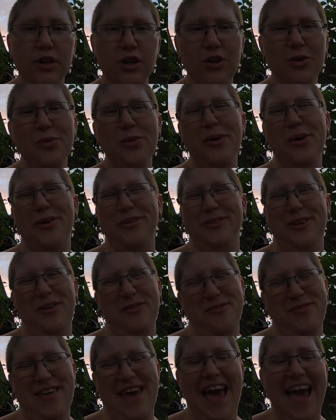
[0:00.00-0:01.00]
You all
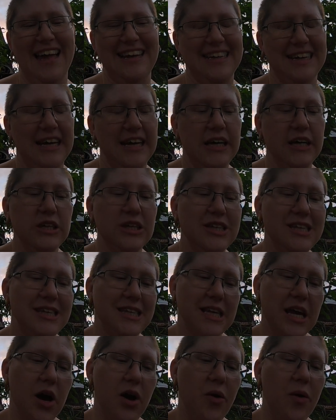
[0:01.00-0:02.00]
know that.
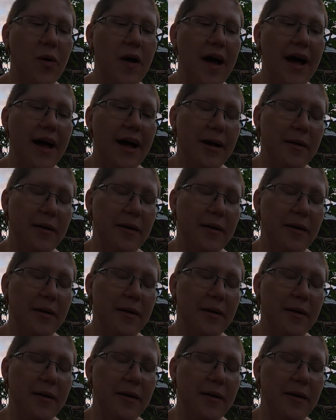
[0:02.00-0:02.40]
So,